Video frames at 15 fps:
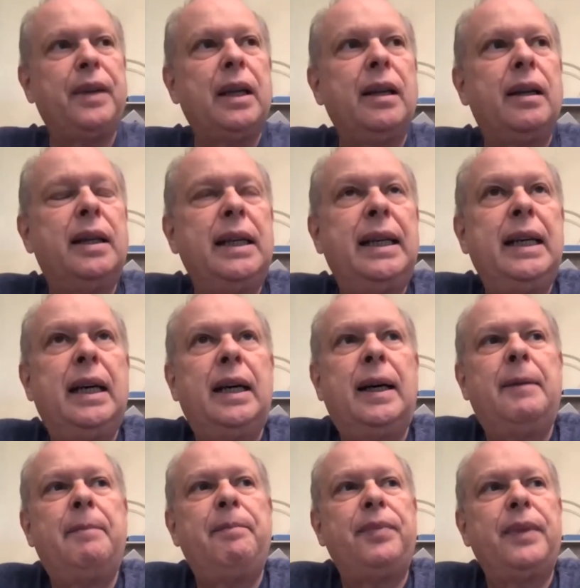the, um,
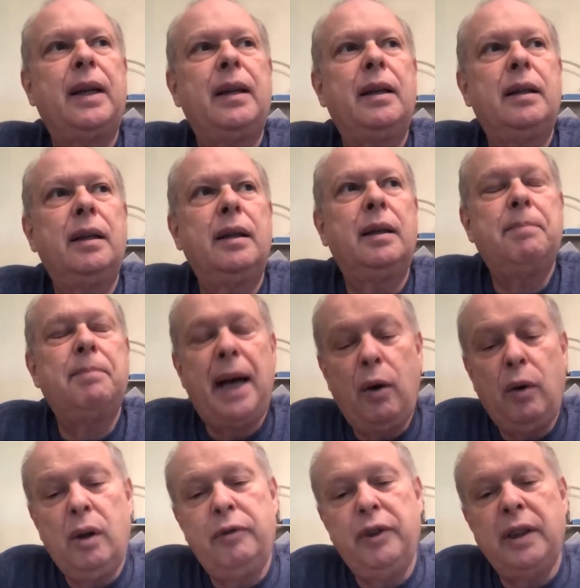the power
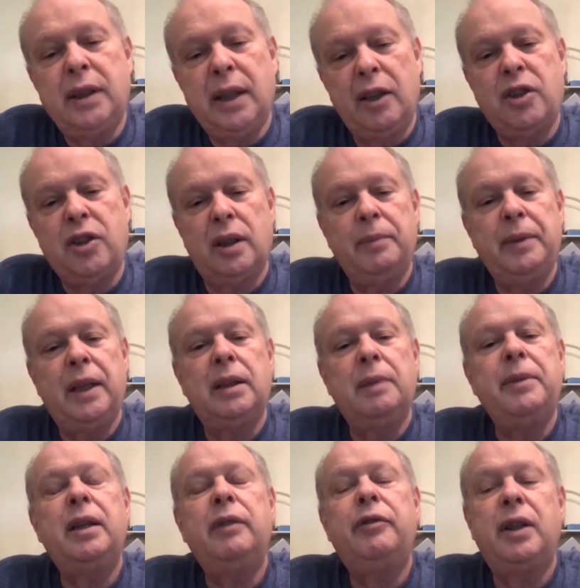of intention. Let me, let me
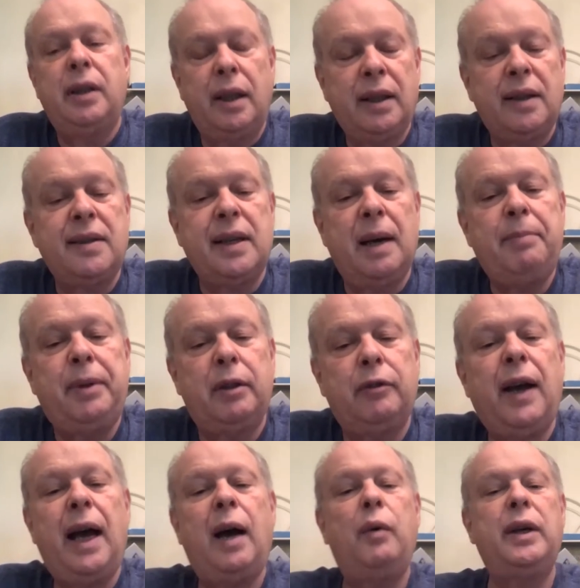give you an example of
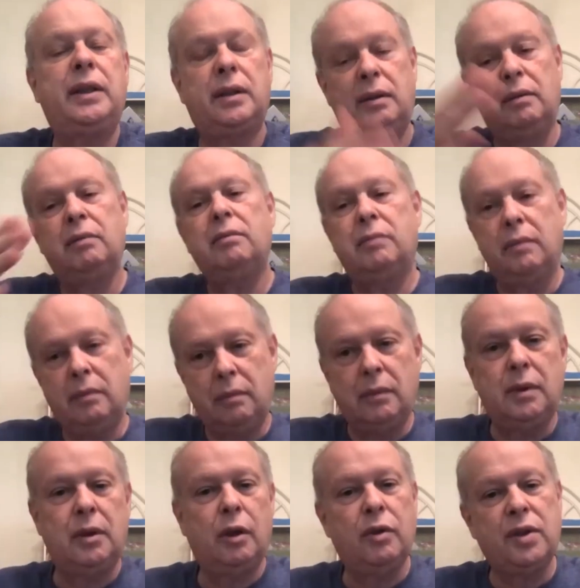how it
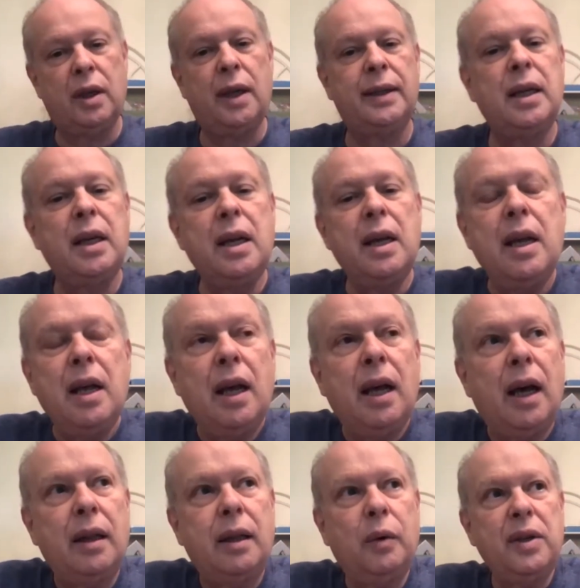goes on.
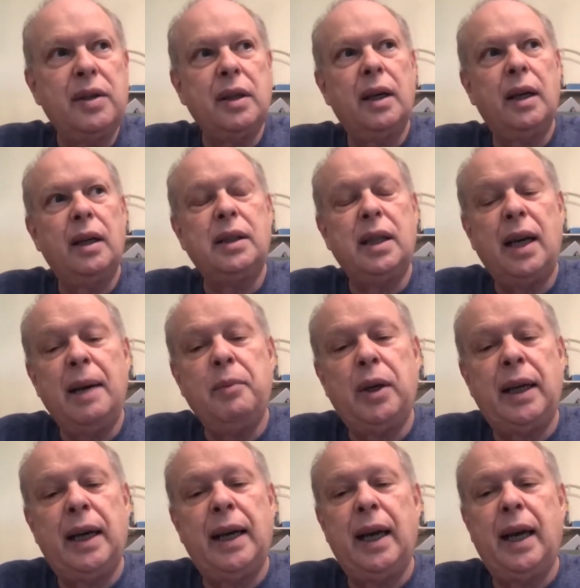There was a time when
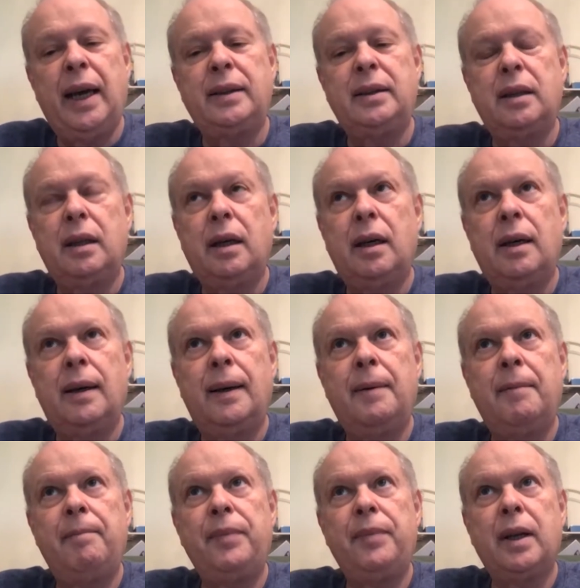I had um,
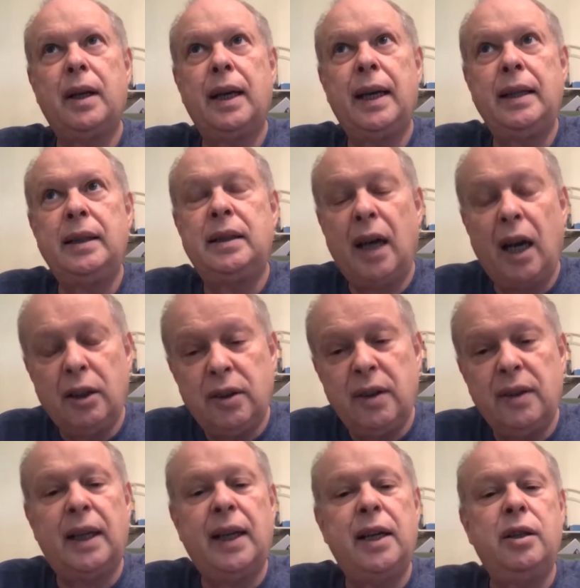a doctor
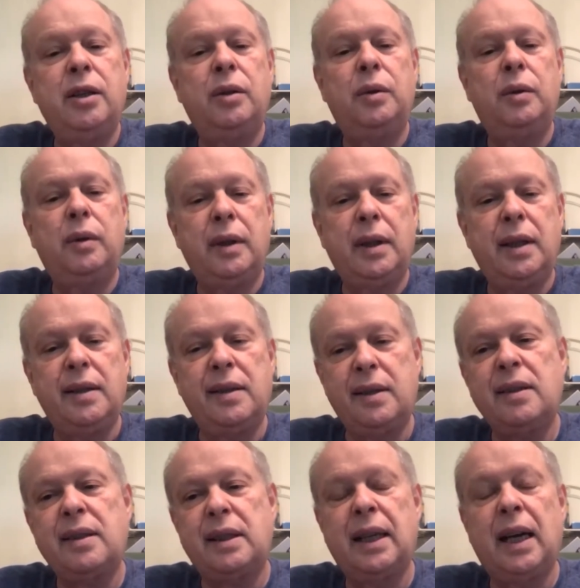that I knew. He has since
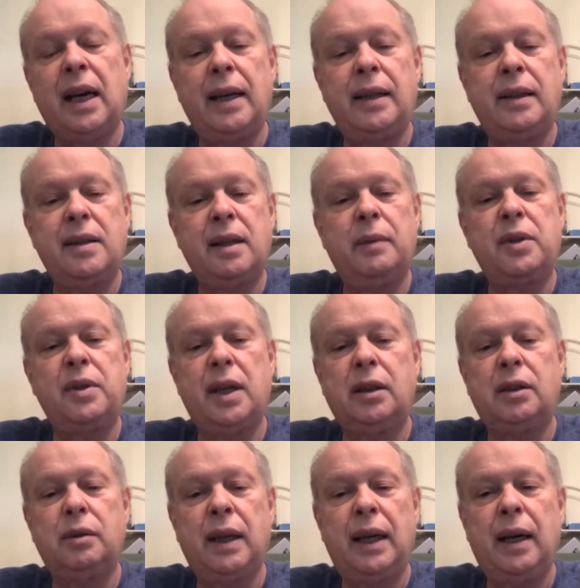died. His name was Doctor
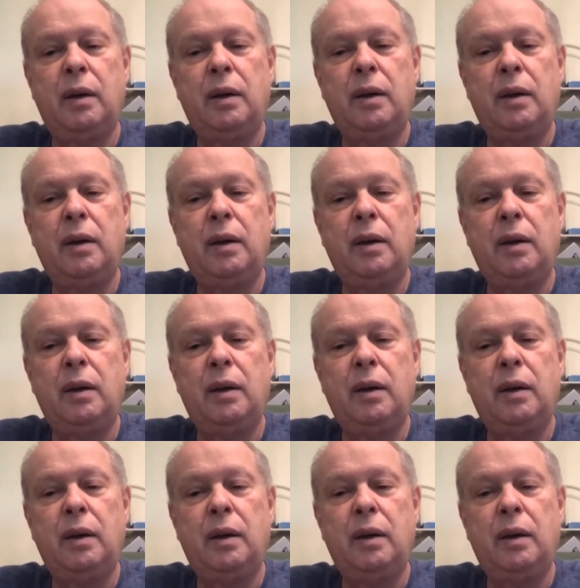Rao.